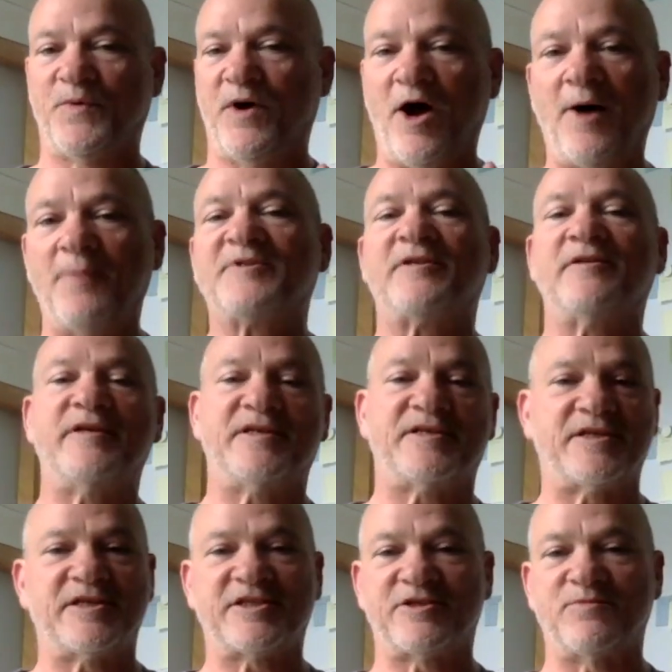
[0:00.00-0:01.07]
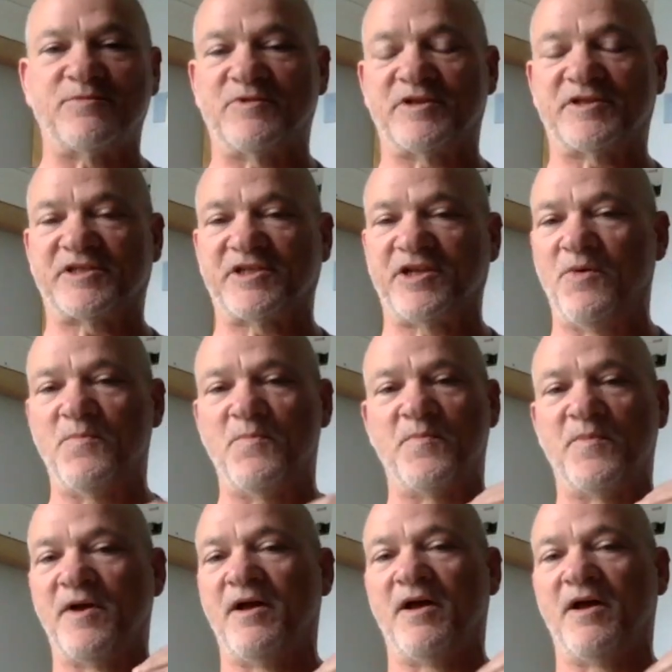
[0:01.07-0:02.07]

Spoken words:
obsolete system with some